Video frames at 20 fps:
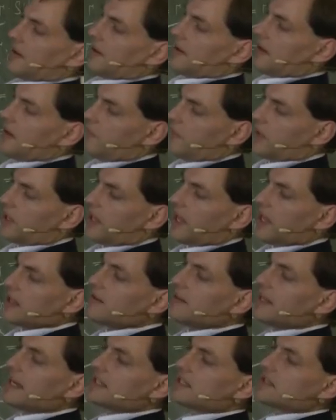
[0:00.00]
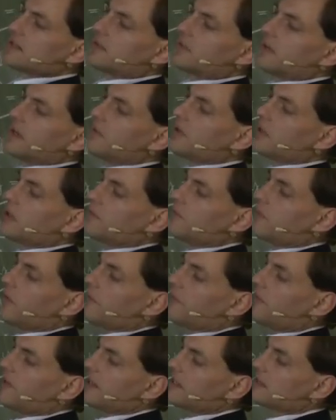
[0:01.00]
If we calculate the derivative
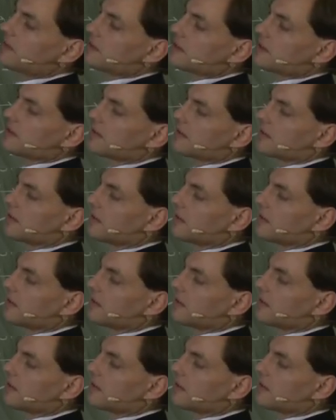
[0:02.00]
of this,